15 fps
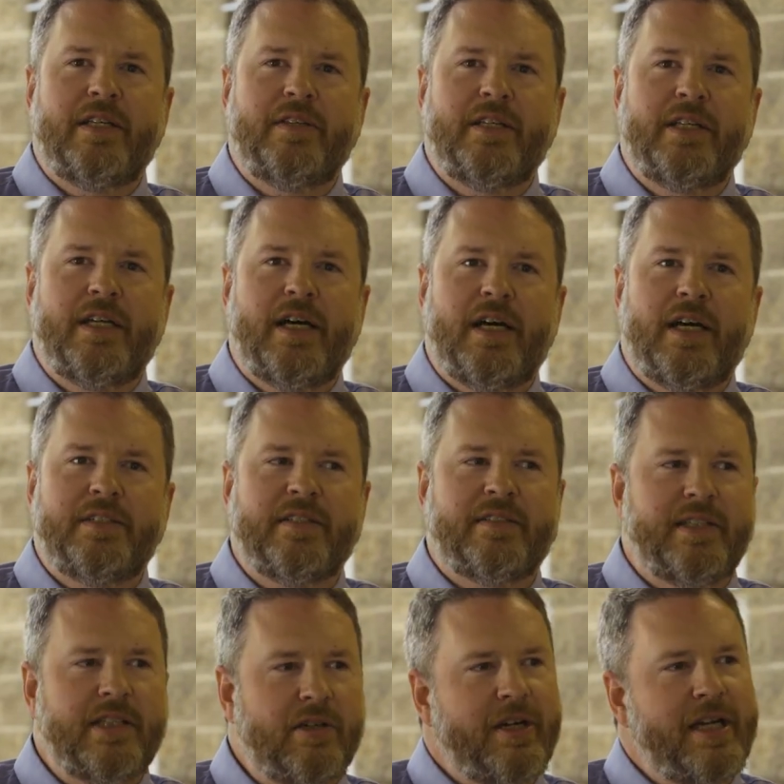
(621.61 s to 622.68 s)
in the
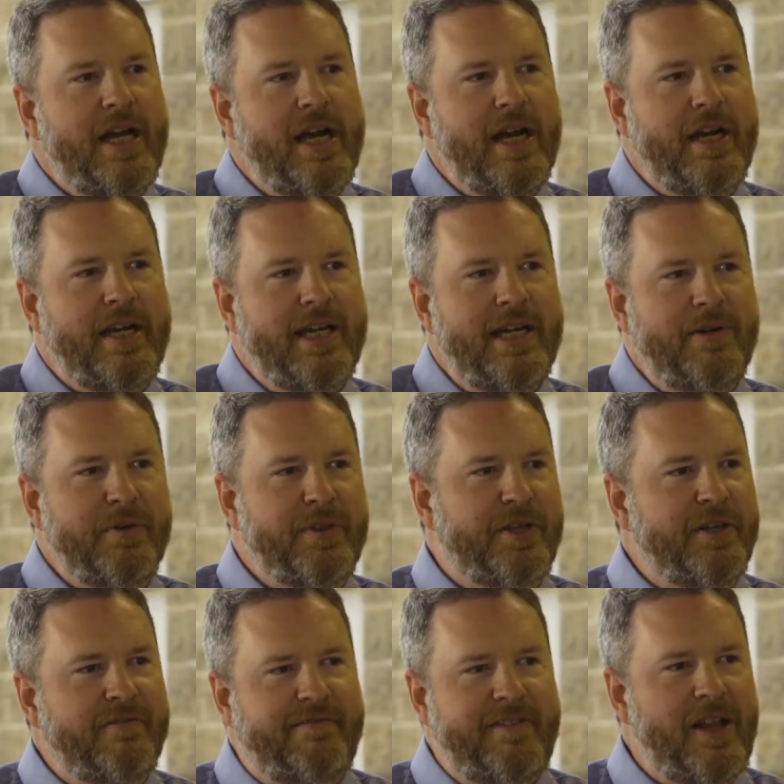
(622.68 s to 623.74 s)
distillery area with
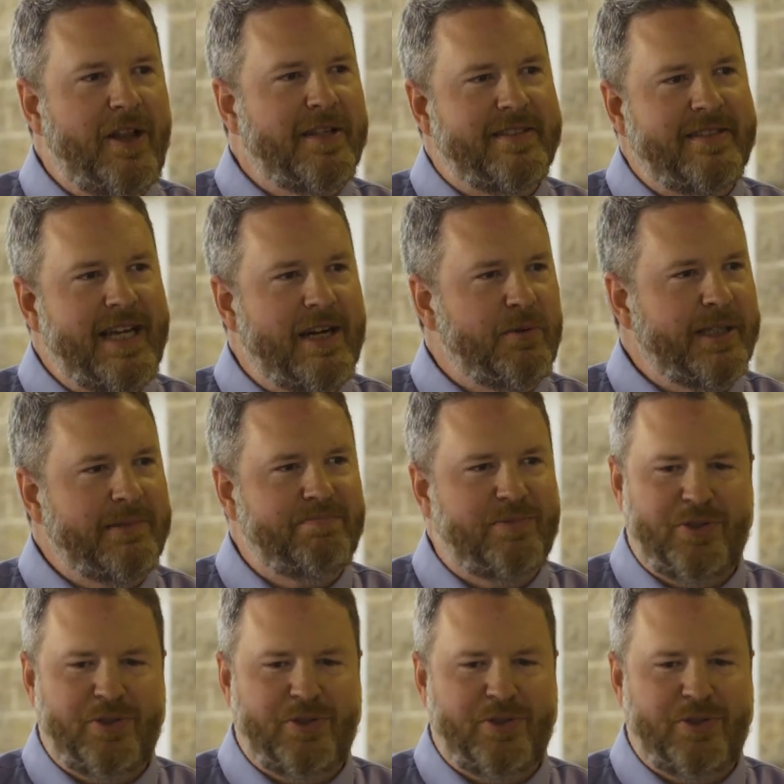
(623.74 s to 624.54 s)
Goodfellas and that really